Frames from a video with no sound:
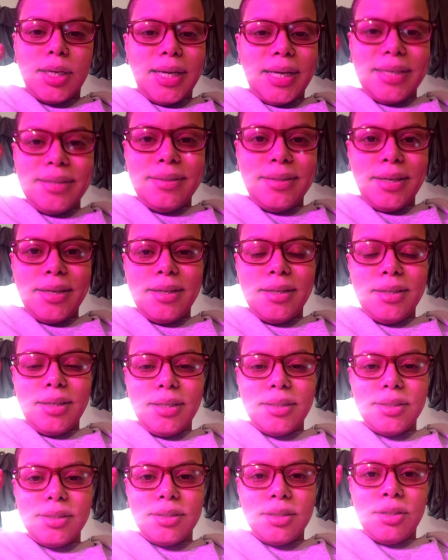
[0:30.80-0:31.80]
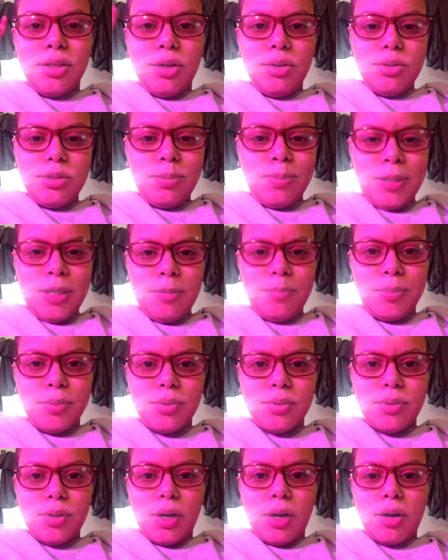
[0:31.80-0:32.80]
And then those
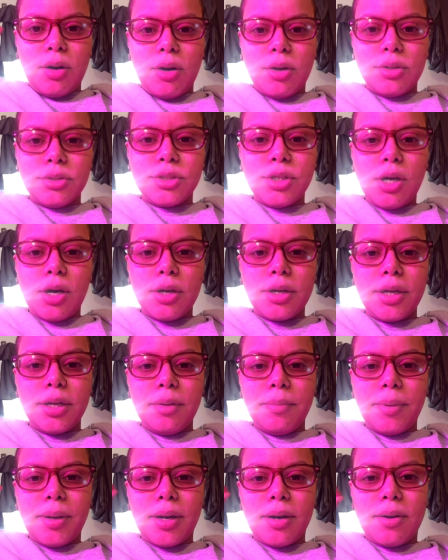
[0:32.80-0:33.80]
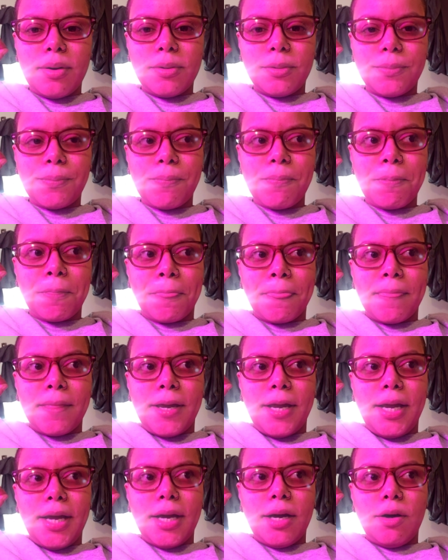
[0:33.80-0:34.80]
people are talking about
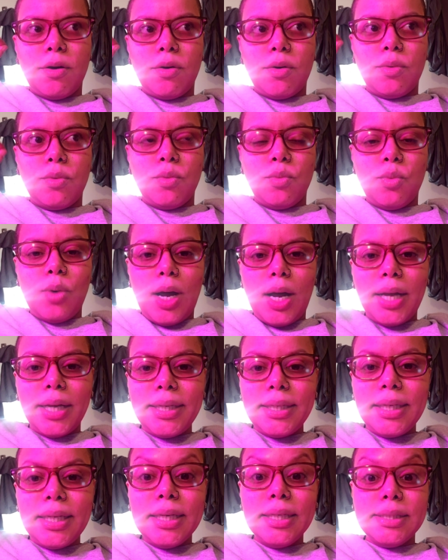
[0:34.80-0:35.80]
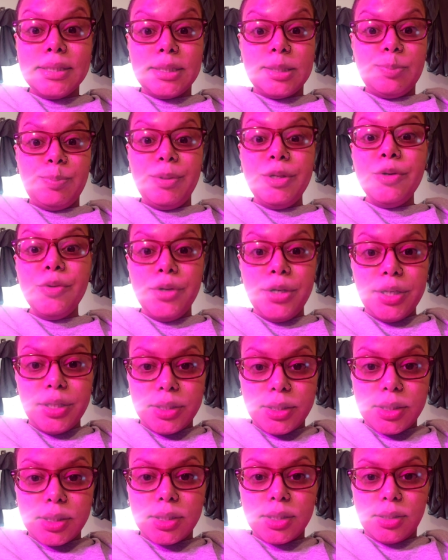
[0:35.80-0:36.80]
how wine is
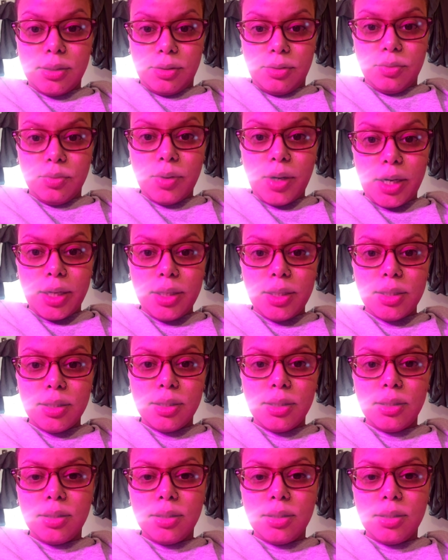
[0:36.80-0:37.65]
spirits, right?